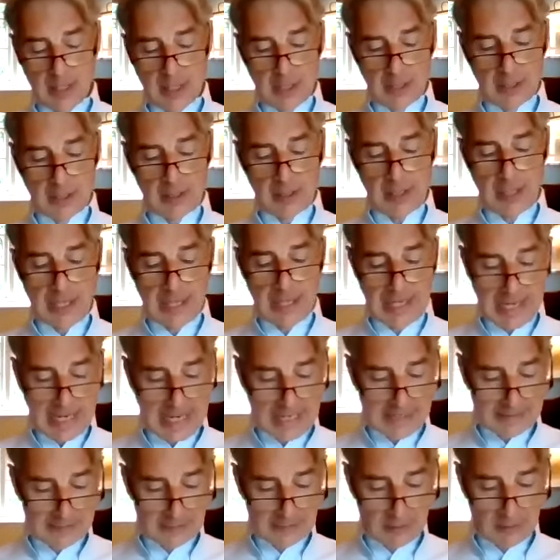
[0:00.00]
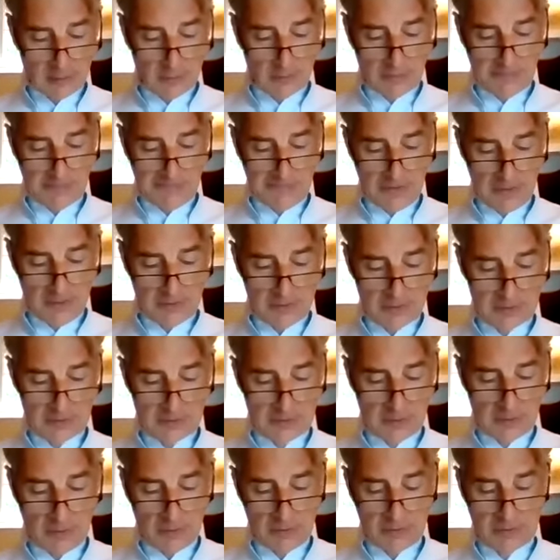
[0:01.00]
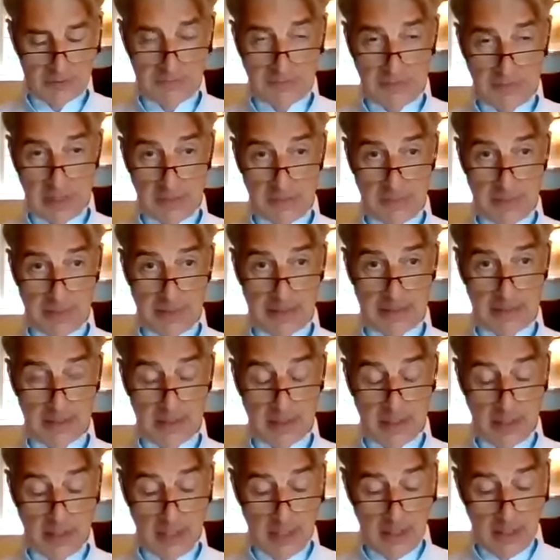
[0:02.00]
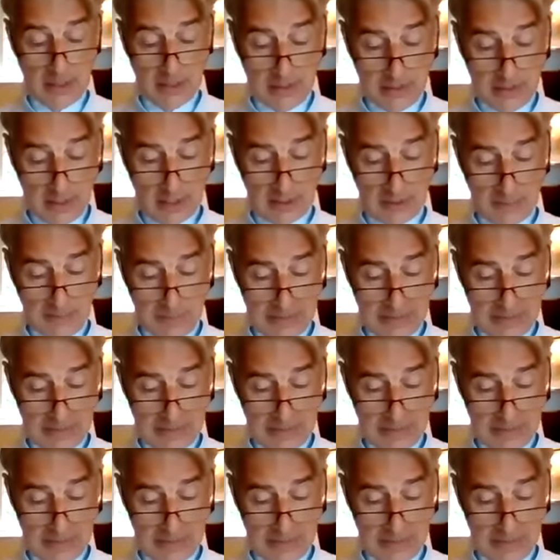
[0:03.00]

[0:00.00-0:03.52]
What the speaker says: Clare has long focused on developing young